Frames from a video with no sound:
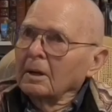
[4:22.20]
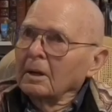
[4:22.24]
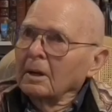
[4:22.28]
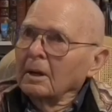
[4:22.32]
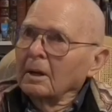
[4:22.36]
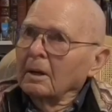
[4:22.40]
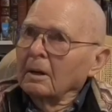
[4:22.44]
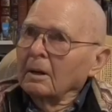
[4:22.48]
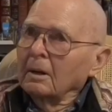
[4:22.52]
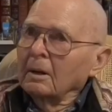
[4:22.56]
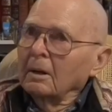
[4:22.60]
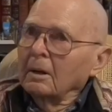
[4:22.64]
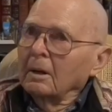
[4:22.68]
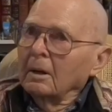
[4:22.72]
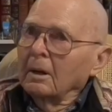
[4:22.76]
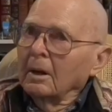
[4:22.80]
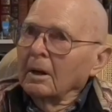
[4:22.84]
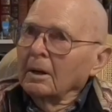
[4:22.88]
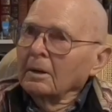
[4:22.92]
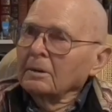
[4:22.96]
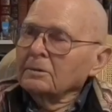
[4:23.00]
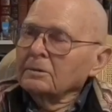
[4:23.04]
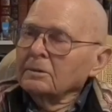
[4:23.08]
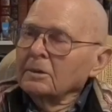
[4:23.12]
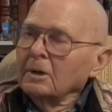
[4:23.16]
I, uh,
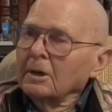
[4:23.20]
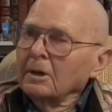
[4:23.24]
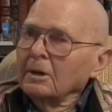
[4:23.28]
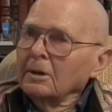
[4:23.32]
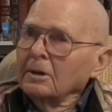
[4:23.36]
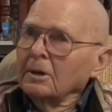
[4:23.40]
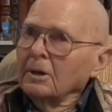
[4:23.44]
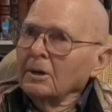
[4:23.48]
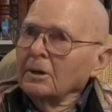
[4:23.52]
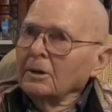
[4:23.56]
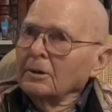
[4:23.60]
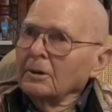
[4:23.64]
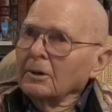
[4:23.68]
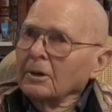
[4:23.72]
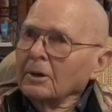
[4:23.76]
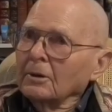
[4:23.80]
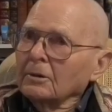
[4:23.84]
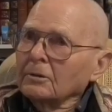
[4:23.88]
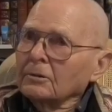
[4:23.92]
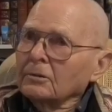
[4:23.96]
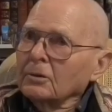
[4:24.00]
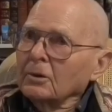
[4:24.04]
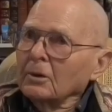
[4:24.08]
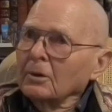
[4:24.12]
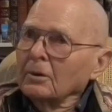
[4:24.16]
I stayed in the
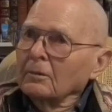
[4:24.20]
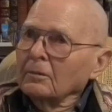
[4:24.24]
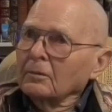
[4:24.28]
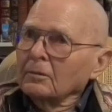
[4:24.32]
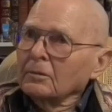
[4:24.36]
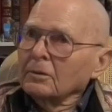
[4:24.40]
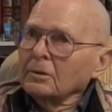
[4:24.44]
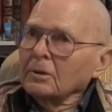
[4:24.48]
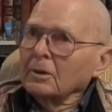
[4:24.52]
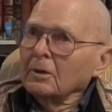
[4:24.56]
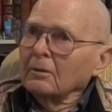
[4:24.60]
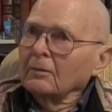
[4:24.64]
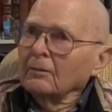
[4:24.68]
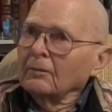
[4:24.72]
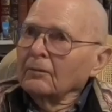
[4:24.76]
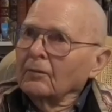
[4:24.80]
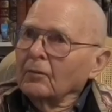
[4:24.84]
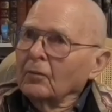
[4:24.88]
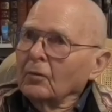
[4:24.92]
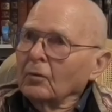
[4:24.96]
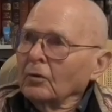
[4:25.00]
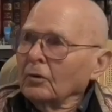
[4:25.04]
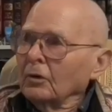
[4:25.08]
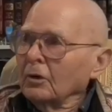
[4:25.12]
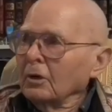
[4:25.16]
service till
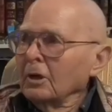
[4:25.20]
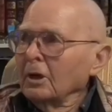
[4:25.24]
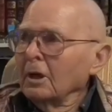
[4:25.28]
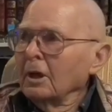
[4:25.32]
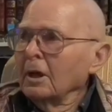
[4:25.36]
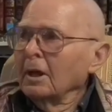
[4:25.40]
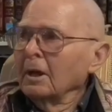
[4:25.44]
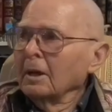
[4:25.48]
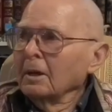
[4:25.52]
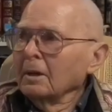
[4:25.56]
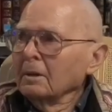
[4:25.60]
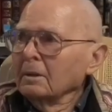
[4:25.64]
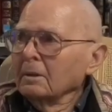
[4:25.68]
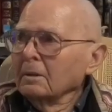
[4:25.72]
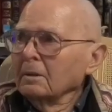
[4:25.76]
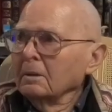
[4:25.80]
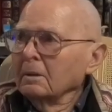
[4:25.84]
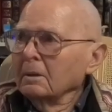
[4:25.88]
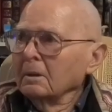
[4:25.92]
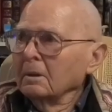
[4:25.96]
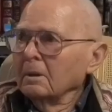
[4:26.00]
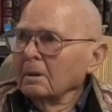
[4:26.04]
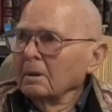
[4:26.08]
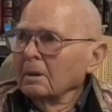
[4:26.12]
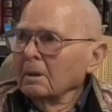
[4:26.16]
48.
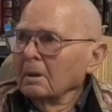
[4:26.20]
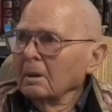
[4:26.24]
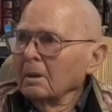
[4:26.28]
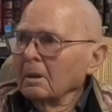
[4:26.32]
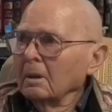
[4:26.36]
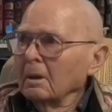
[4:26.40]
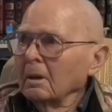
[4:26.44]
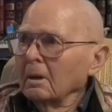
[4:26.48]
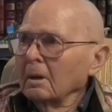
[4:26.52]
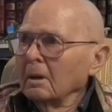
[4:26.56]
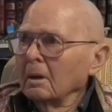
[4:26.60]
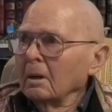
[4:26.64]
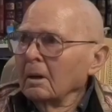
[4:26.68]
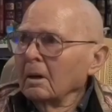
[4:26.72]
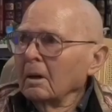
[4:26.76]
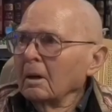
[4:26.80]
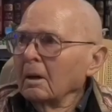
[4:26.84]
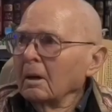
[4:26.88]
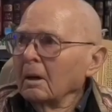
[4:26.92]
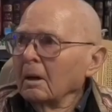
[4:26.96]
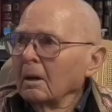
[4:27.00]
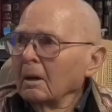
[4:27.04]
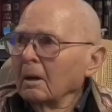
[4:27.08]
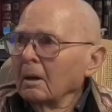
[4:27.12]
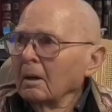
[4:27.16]
Okay.
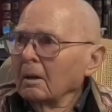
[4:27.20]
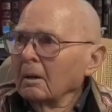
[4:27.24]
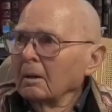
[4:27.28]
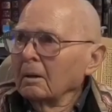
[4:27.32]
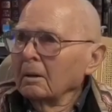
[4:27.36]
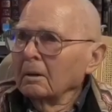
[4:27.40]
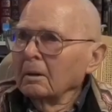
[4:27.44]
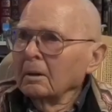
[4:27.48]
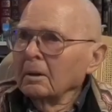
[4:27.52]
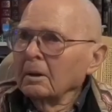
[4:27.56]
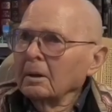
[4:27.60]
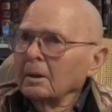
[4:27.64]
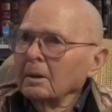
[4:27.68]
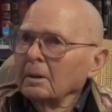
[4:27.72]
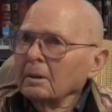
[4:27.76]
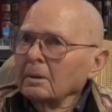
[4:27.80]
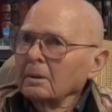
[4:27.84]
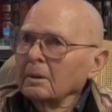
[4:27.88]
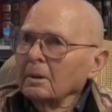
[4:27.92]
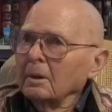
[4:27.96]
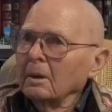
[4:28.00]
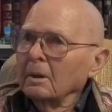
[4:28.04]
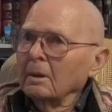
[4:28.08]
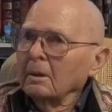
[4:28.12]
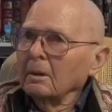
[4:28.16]
And
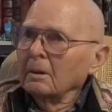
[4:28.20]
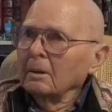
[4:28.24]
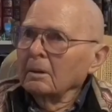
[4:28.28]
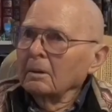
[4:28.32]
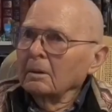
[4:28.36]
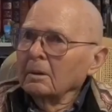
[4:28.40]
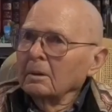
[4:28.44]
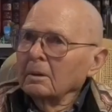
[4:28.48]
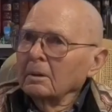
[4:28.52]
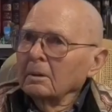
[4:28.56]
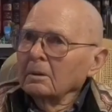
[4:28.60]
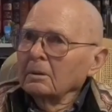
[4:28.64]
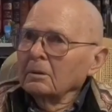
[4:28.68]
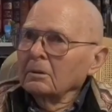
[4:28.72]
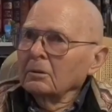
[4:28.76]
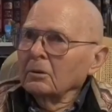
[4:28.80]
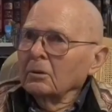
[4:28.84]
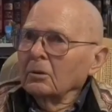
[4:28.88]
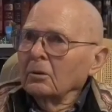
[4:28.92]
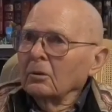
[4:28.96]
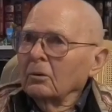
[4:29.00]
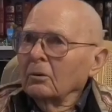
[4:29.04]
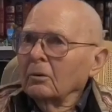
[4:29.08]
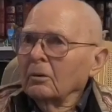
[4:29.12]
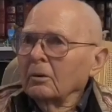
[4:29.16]
uh,
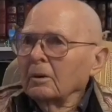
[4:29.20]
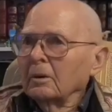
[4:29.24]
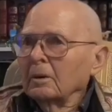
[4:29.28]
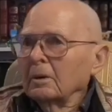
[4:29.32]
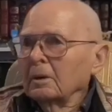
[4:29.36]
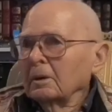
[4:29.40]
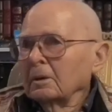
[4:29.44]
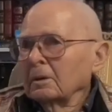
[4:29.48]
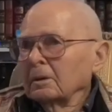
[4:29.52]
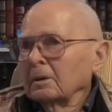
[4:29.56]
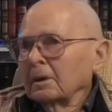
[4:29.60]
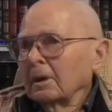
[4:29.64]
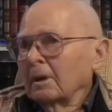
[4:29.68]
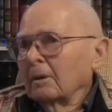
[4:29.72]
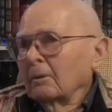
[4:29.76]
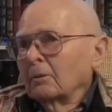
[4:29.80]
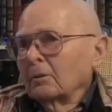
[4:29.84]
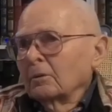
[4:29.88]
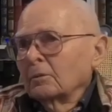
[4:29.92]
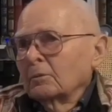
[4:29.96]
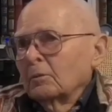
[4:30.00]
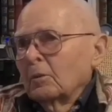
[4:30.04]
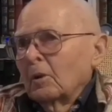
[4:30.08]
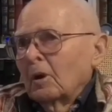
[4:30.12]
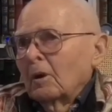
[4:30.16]
so that
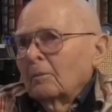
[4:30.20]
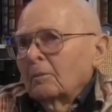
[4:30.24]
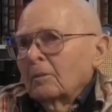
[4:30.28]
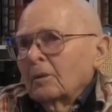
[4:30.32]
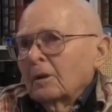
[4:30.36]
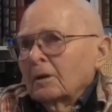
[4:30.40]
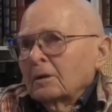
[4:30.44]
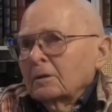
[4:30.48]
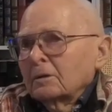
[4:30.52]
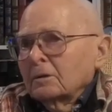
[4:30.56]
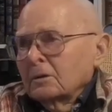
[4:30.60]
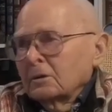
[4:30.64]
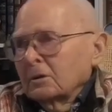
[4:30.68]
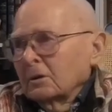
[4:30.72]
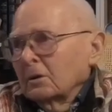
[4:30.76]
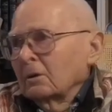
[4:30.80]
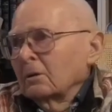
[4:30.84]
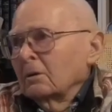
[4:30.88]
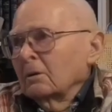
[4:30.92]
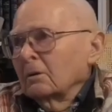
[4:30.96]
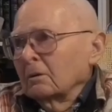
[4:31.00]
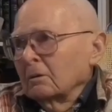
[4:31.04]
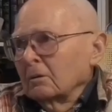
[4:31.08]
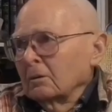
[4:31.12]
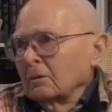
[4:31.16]
was probably
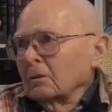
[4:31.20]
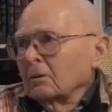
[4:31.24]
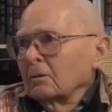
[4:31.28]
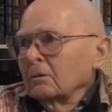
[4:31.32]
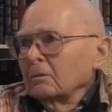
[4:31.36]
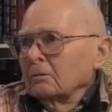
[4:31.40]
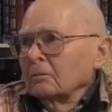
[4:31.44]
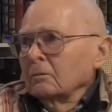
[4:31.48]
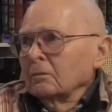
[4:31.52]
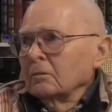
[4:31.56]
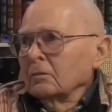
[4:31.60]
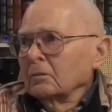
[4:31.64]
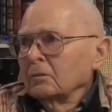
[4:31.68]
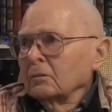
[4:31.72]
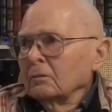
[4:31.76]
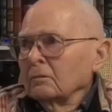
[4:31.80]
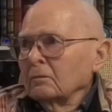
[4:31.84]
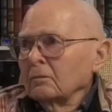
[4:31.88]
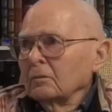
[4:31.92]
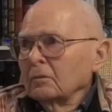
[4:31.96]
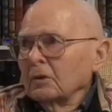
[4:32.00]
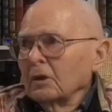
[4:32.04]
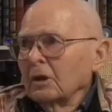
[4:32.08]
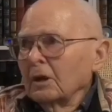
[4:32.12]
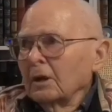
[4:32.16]
still,
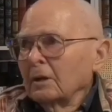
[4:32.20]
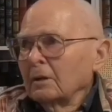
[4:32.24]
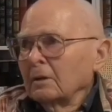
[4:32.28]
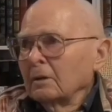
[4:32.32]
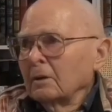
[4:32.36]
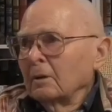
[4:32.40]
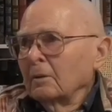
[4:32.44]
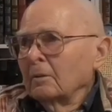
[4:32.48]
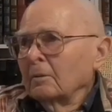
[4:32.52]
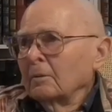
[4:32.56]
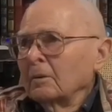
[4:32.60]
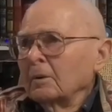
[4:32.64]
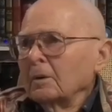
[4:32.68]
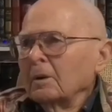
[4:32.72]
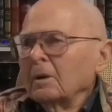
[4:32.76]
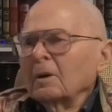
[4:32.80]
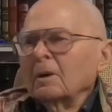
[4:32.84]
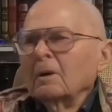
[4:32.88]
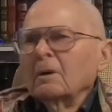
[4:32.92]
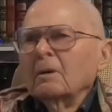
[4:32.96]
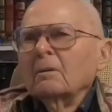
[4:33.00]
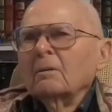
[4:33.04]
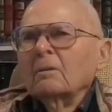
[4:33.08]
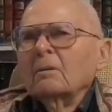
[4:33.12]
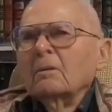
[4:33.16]
yeah, the,
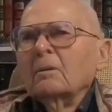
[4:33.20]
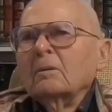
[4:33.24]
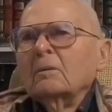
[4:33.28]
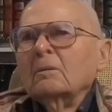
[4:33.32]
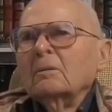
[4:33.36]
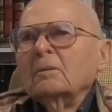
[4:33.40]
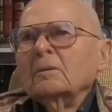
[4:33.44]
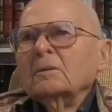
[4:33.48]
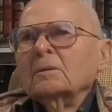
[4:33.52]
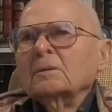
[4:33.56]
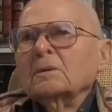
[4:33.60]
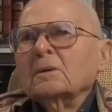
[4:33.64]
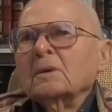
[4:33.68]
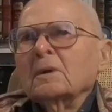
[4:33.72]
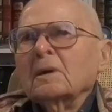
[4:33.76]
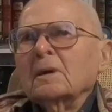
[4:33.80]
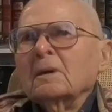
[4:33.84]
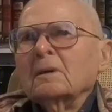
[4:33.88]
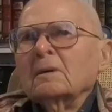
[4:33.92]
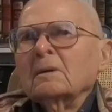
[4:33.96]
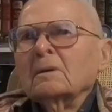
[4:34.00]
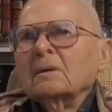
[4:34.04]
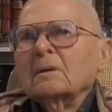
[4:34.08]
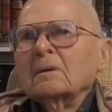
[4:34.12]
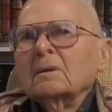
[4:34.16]
what was
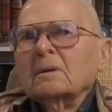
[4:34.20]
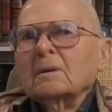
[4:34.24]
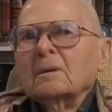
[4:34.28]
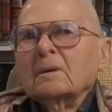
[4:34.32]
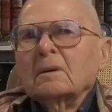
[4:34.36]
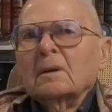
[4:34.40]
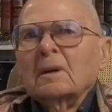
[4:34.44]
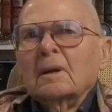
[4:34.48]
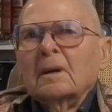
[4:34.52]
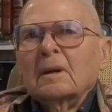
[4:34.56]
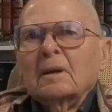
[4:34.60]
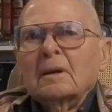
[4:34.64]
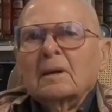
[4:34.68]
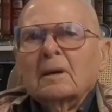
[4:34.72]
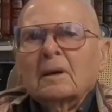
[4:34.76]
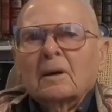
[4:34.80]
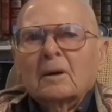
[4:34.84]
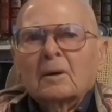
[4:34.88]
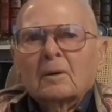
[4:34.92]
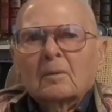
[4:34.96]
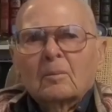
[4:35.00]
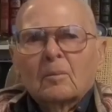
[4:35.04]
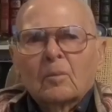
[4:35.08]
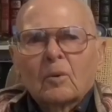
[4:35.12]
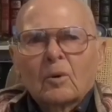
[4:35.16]
that
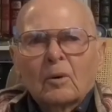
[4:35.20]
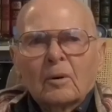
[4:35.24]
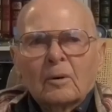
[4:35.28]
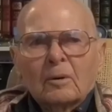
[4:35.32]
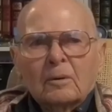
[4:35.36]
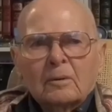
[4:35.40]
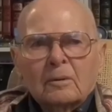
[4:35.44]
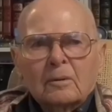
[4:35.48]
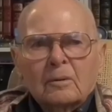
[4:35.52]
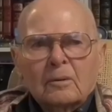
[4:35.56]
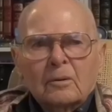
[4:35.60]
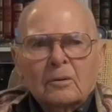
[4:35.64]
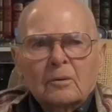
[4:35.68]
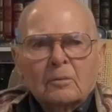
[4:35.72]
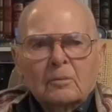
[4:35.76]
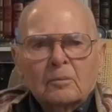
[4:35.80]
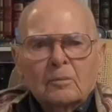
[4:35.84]
airborne group?